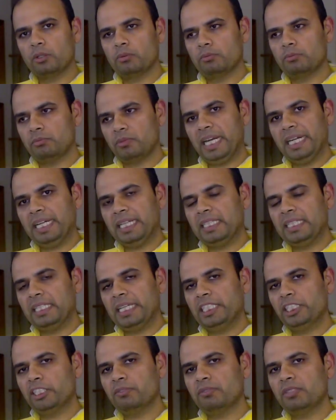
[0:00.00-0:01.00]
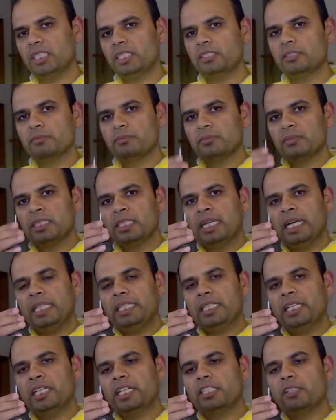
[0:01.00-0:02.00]
right at the edge of this, at the
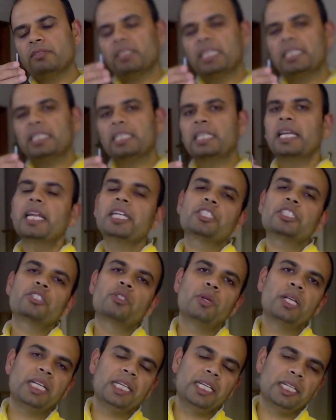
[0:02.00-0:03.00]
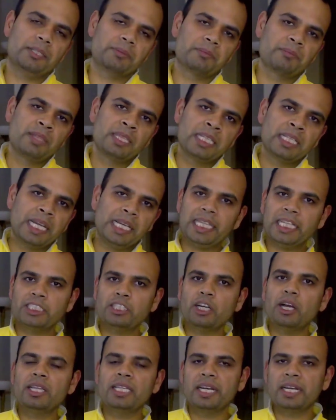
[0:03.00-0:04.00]
entrance of that thing, and screw it in. And that's all
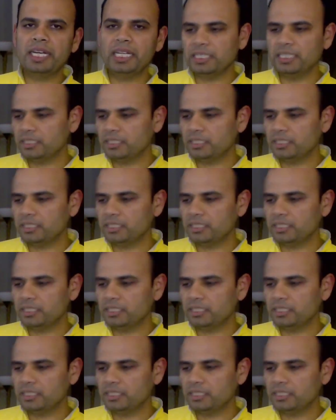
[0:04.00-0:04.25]
there is,